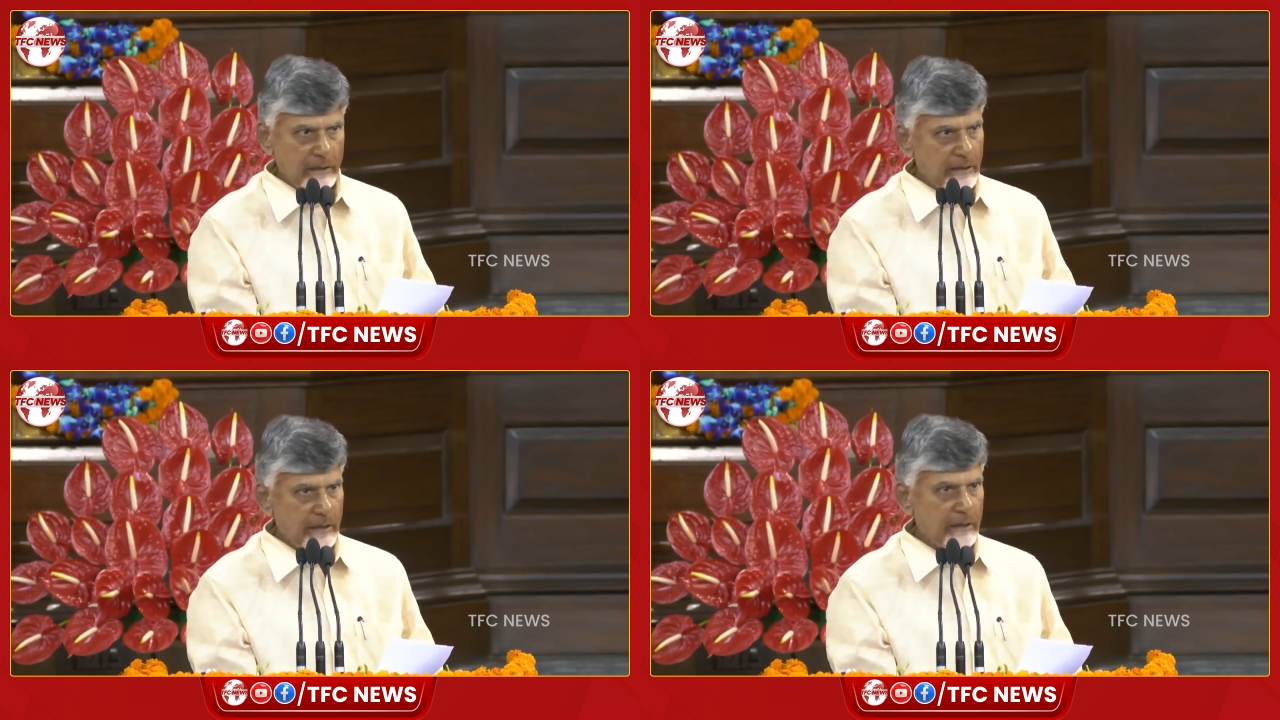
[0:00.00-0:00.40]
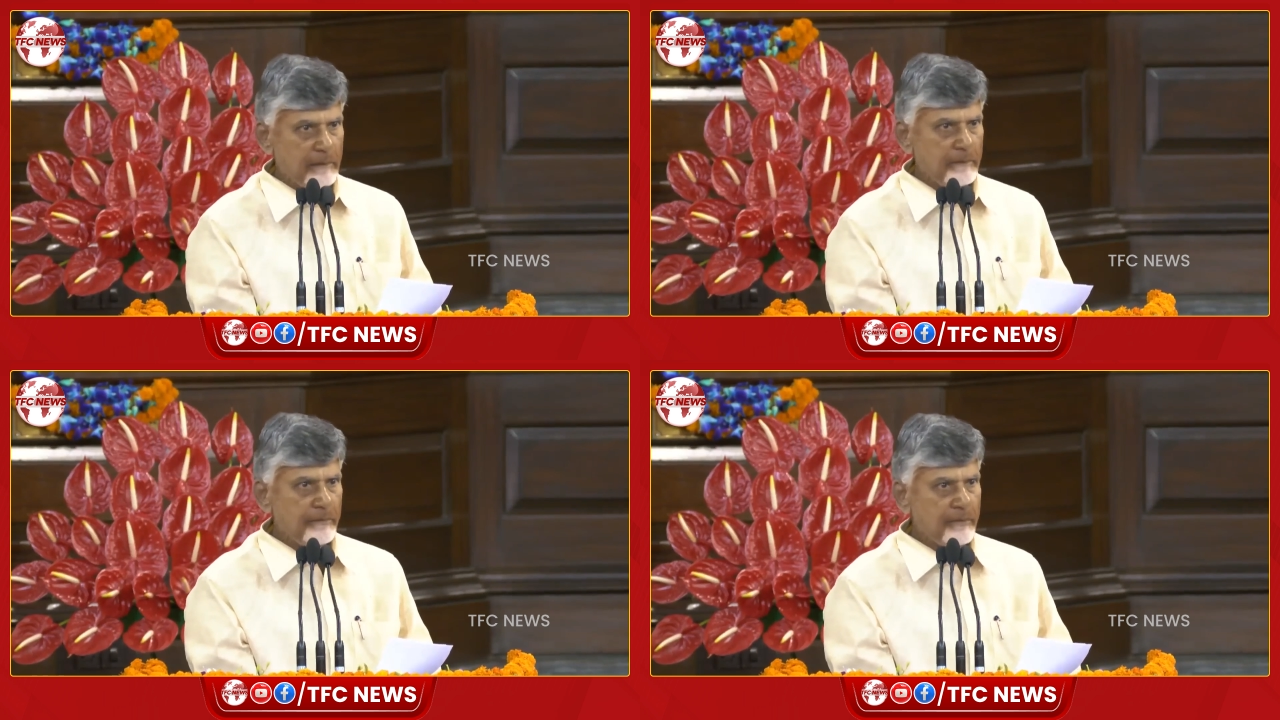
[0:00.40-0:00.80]
leader.
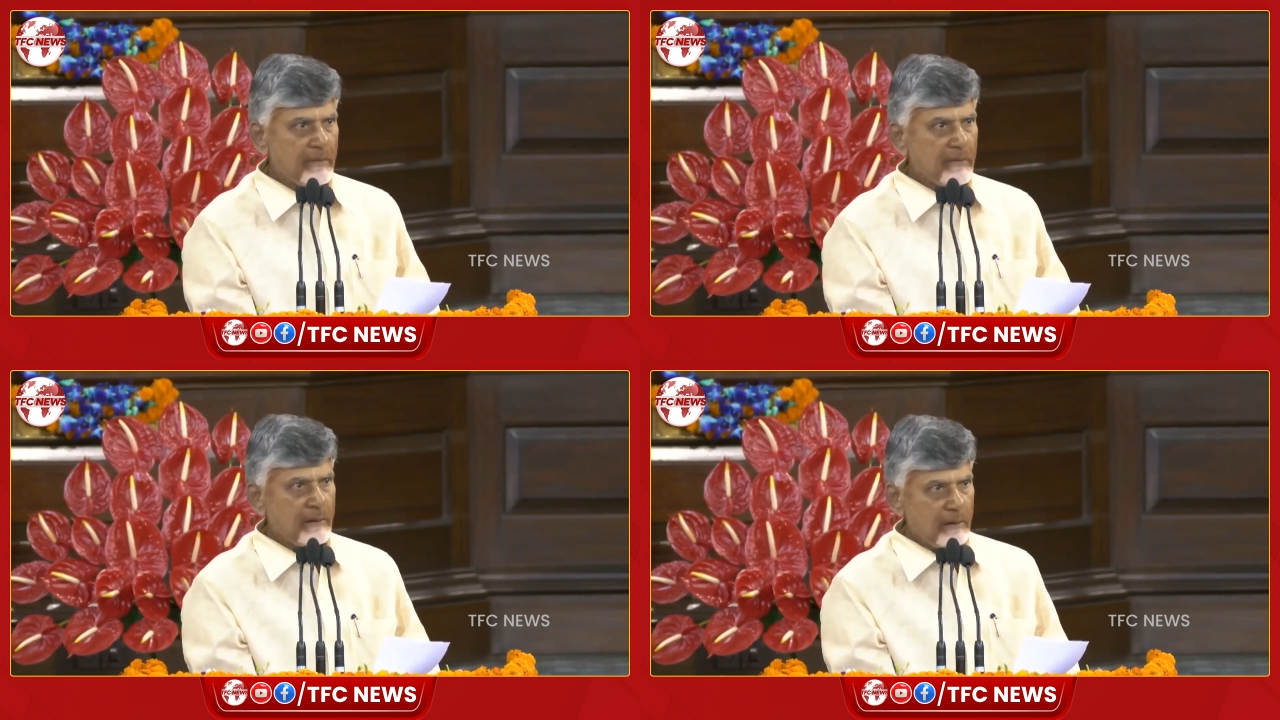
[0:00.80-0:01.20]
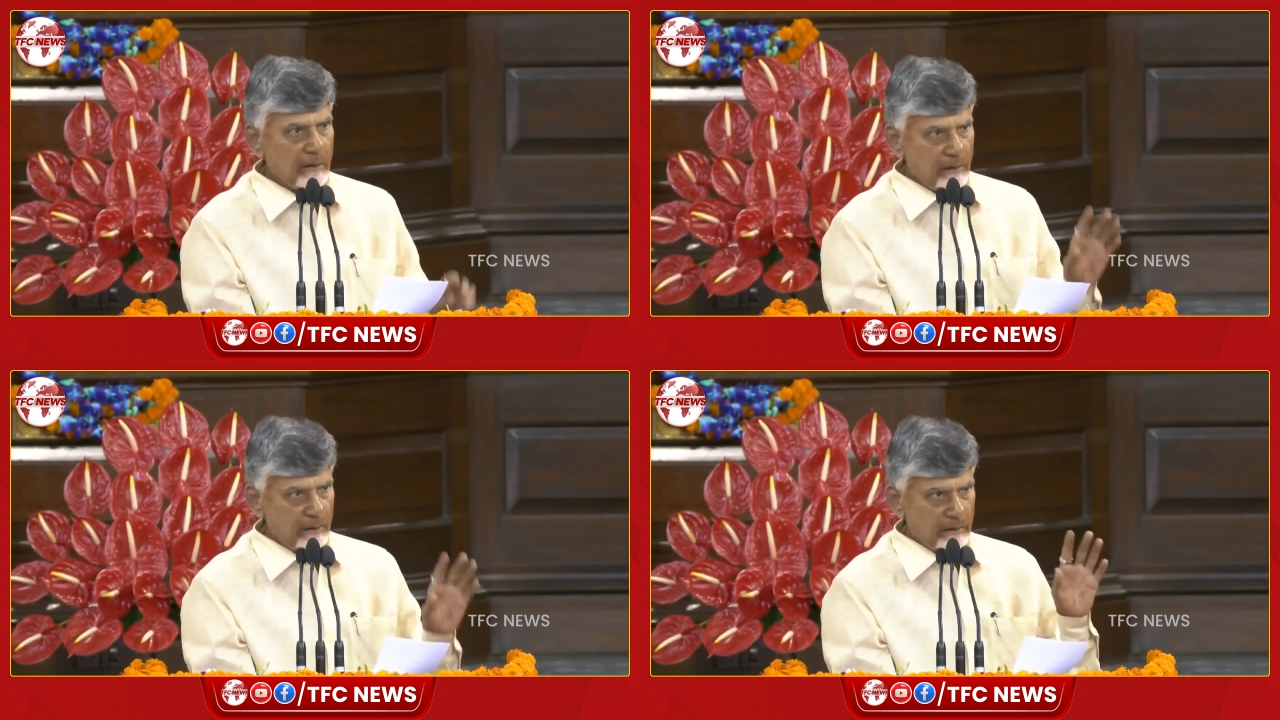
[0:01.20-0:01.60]

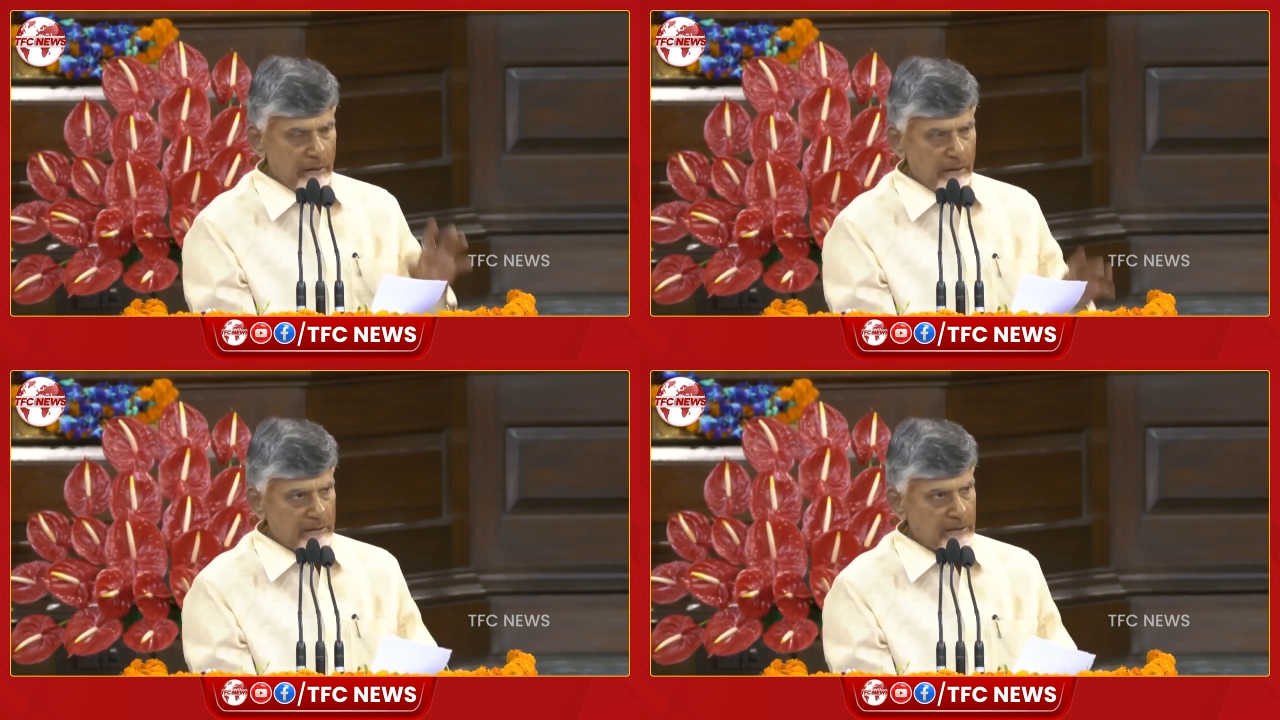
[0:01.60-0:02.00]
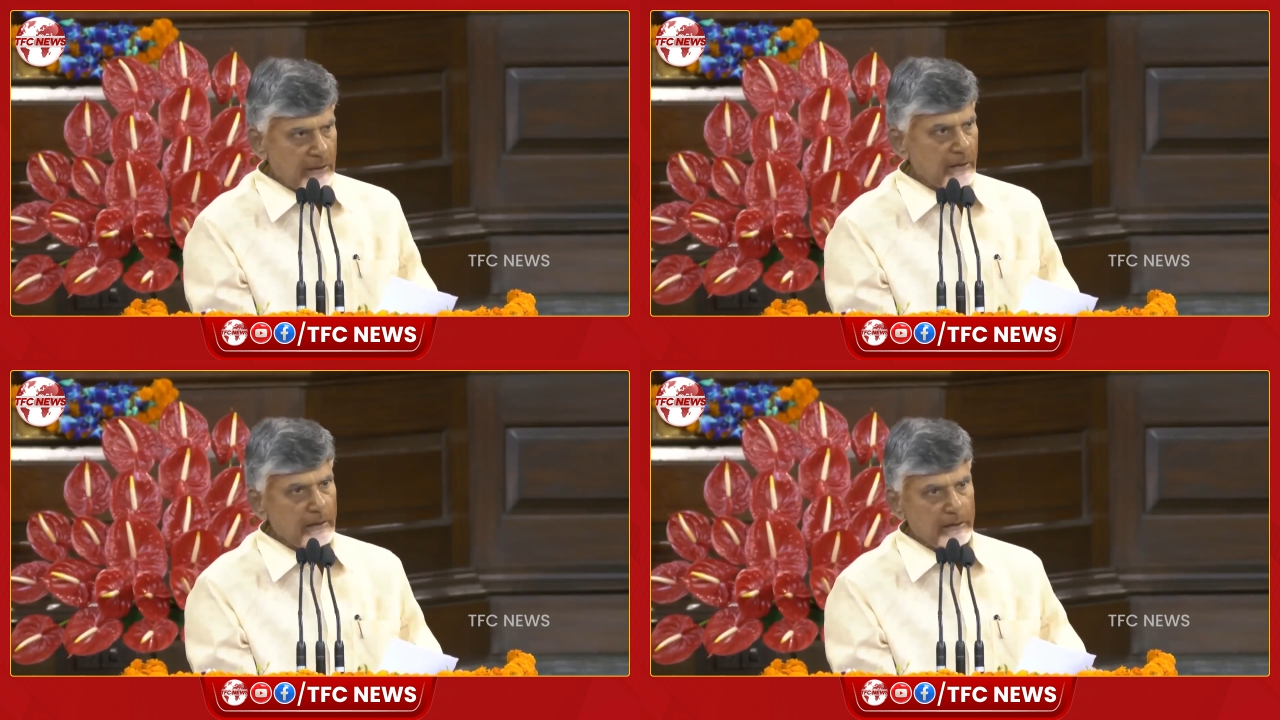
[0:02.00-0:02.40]

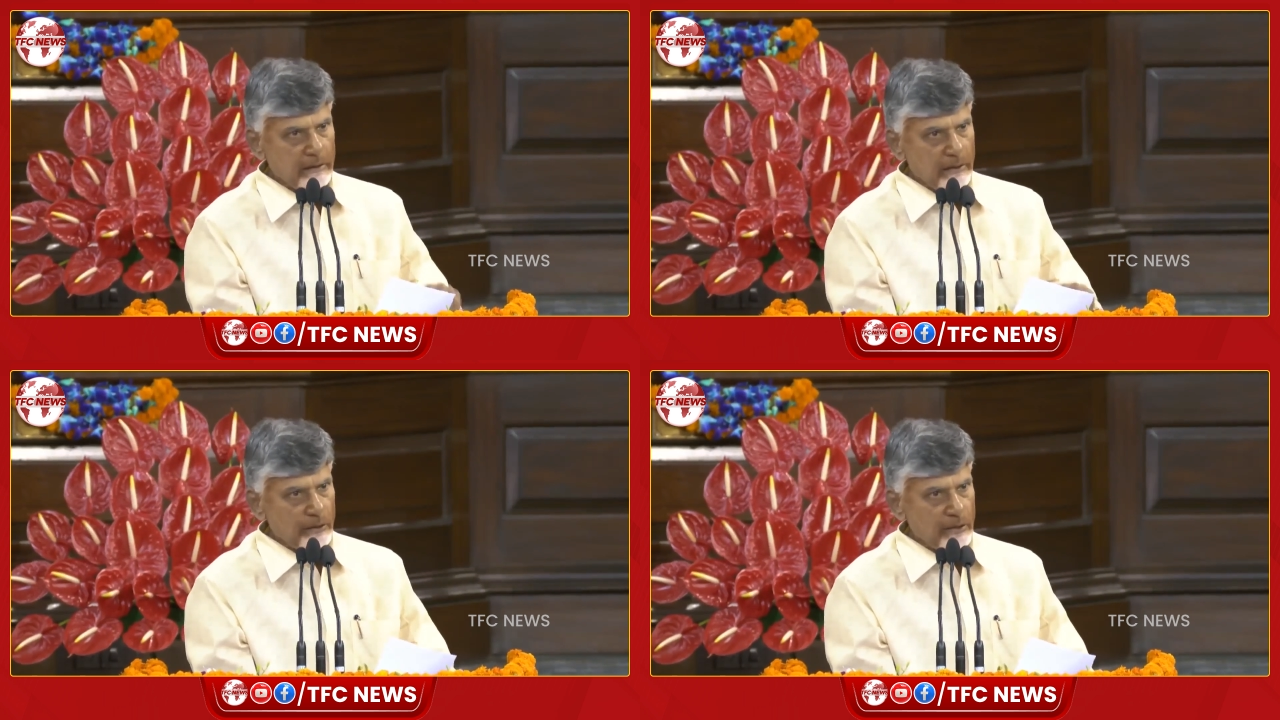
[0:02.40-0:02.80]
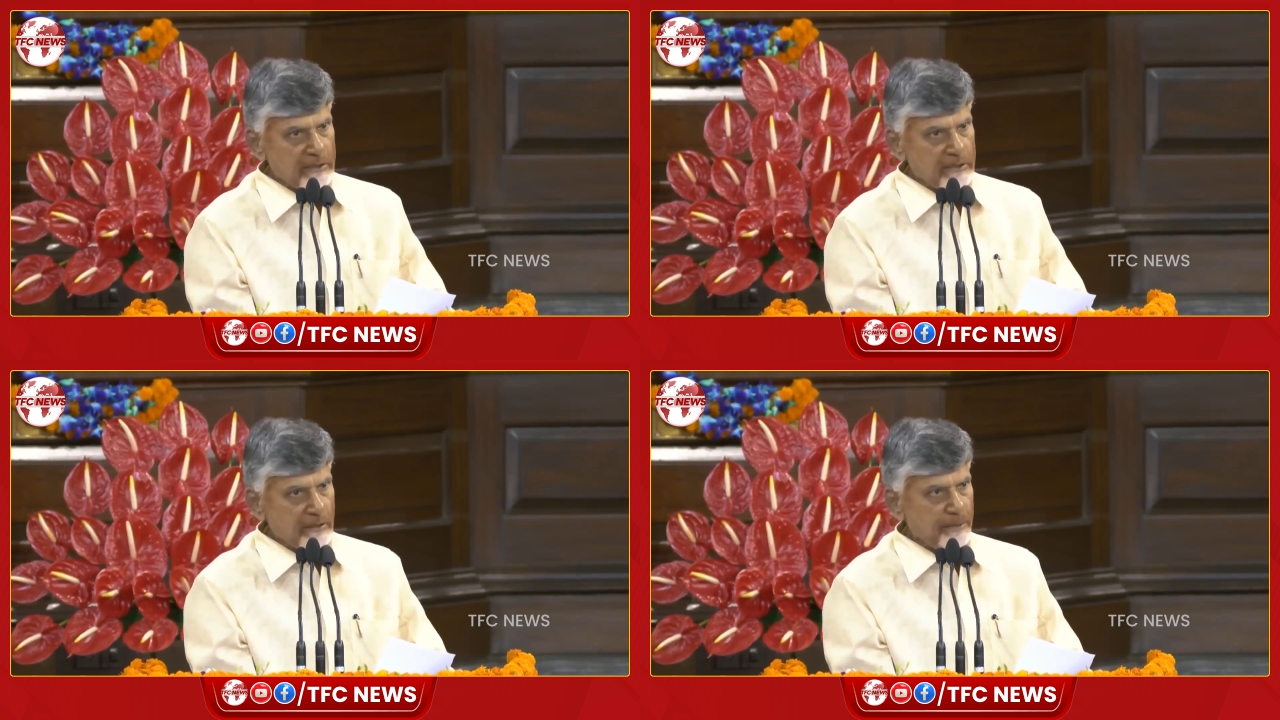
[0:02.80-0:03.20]
Janasena, Telugu
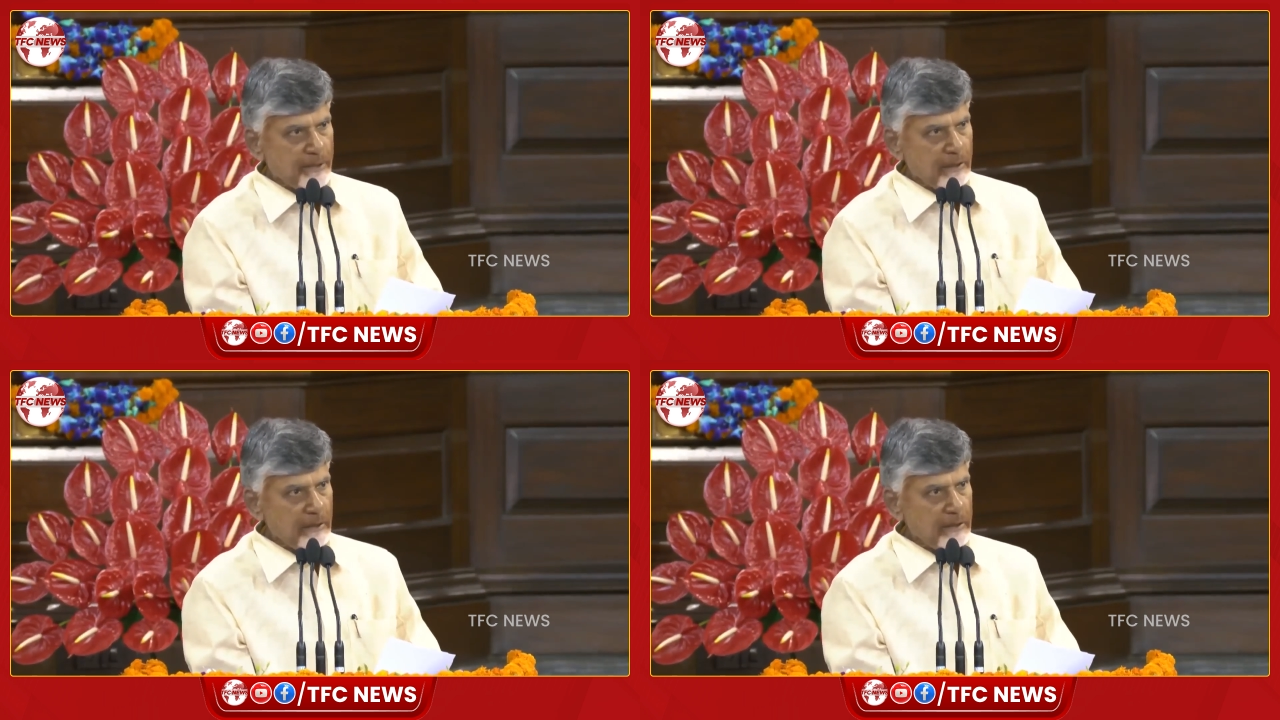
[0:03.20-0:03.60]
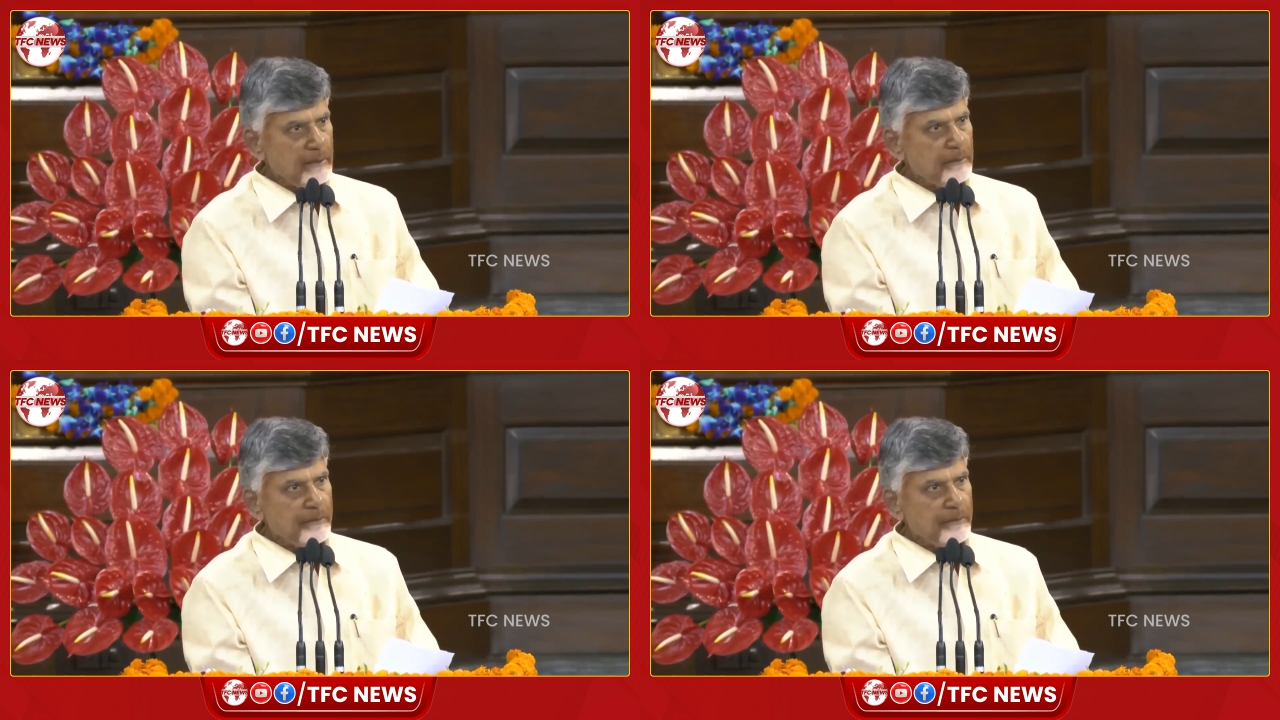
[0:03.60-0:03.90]
Desam Party,